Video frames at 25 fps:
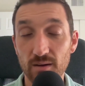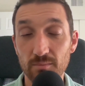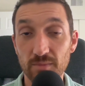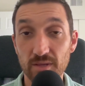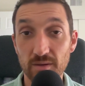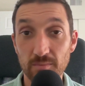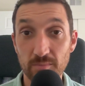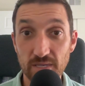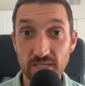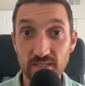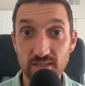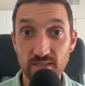
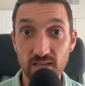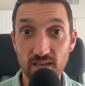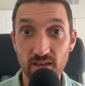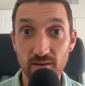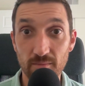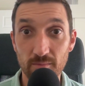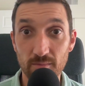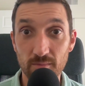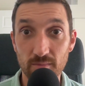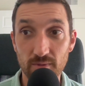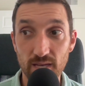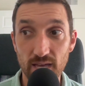they beat
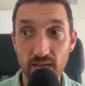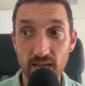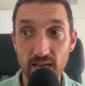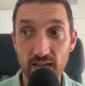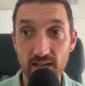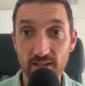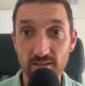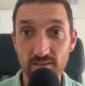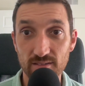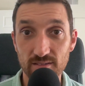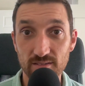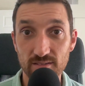them
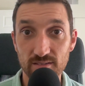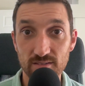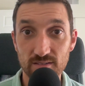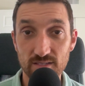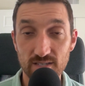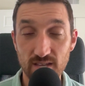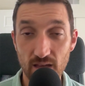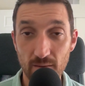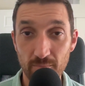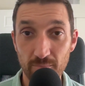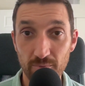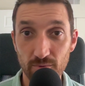at
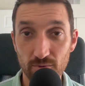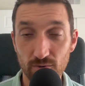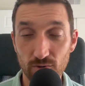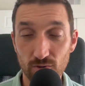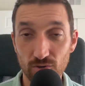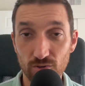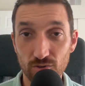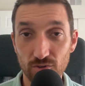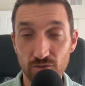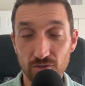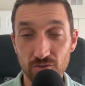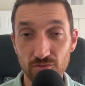TEP
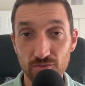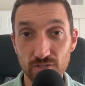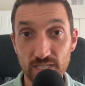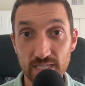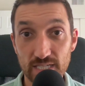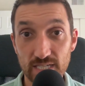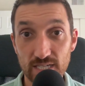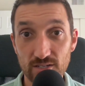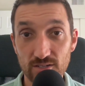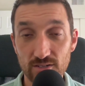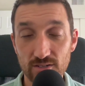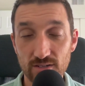earlier in the
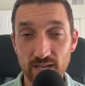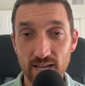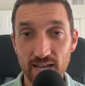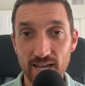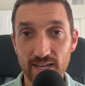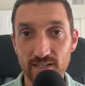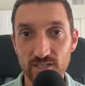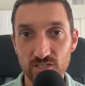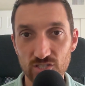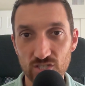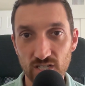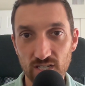year,
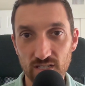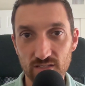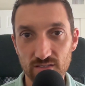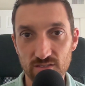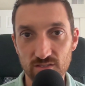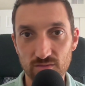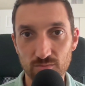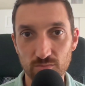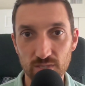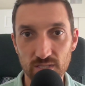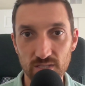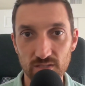had a
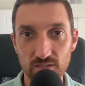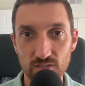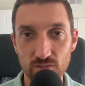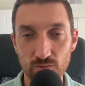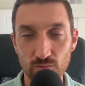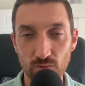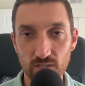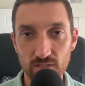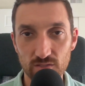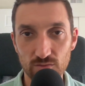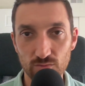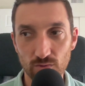chance to beat the
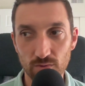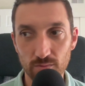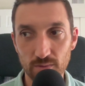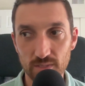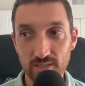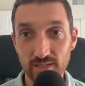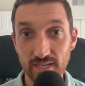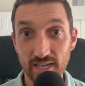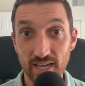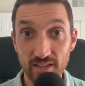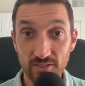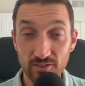U.S.
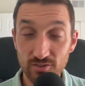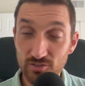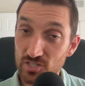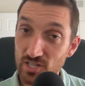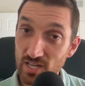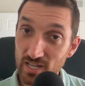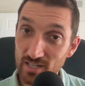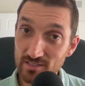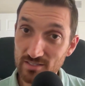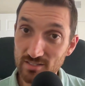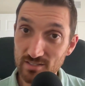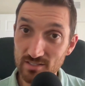women. They had their
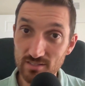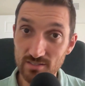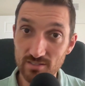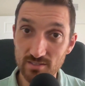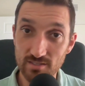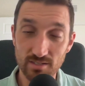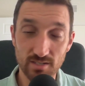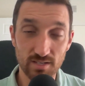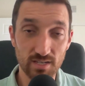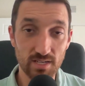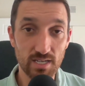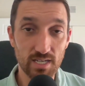
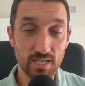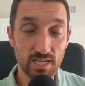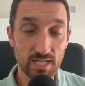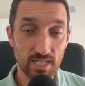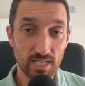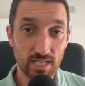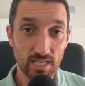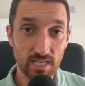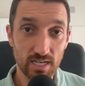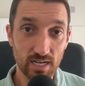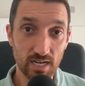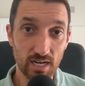chances,
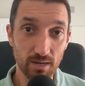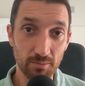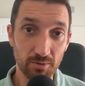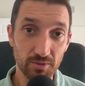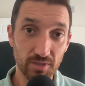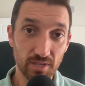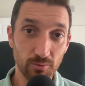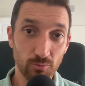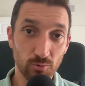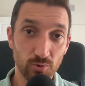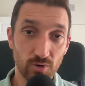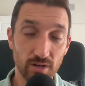
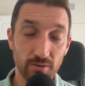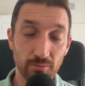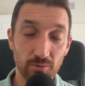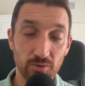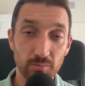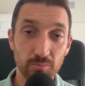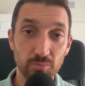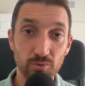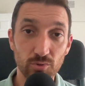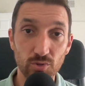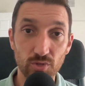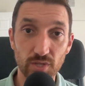but they weren't able
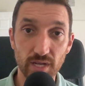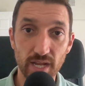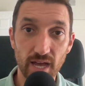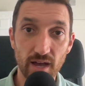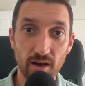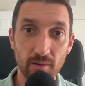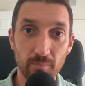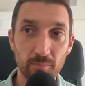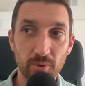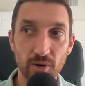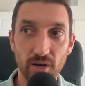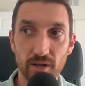to pull it
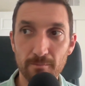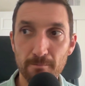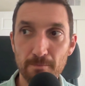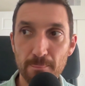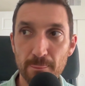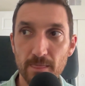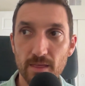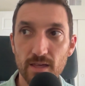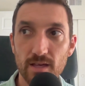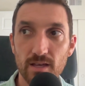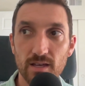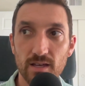out. But
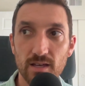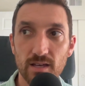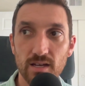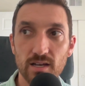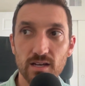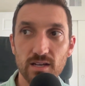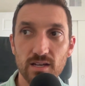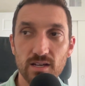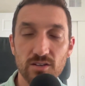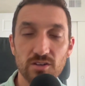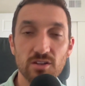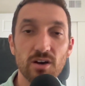
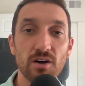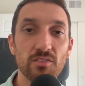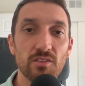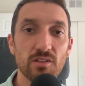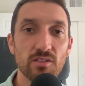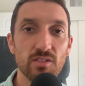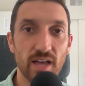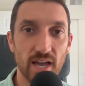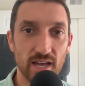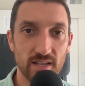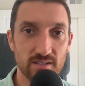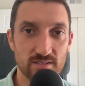
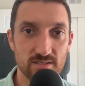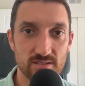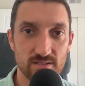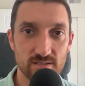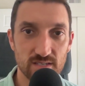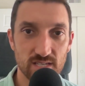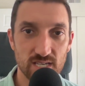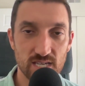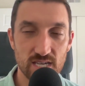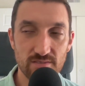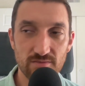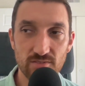
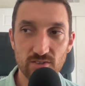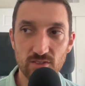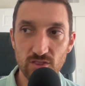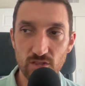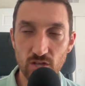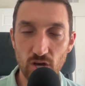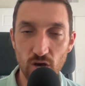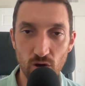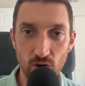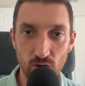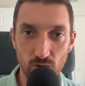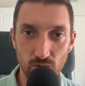nonetheless,
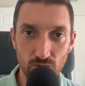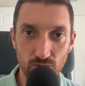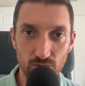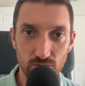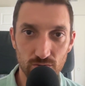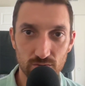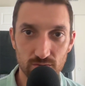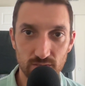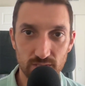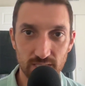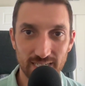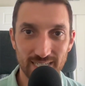even
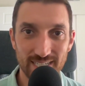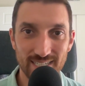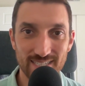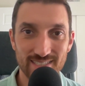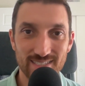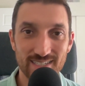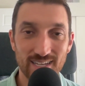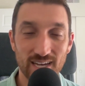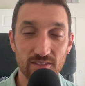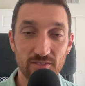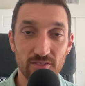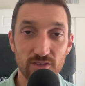though it
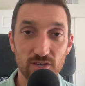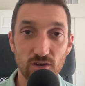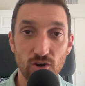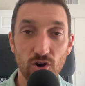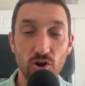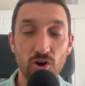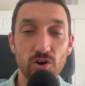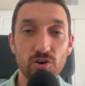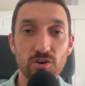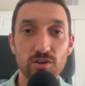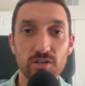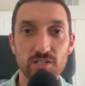is not the
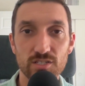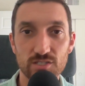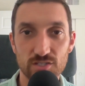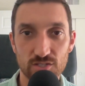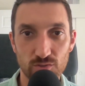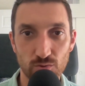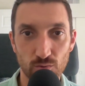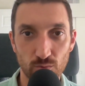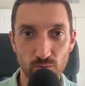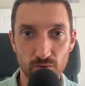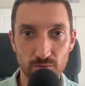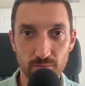
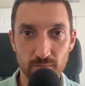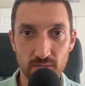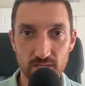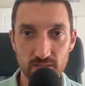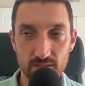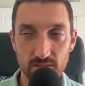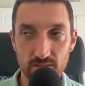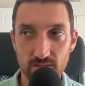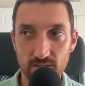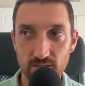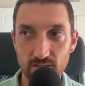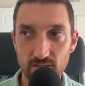hardest
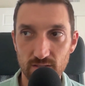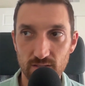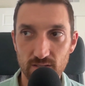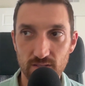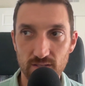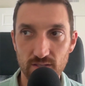tournament,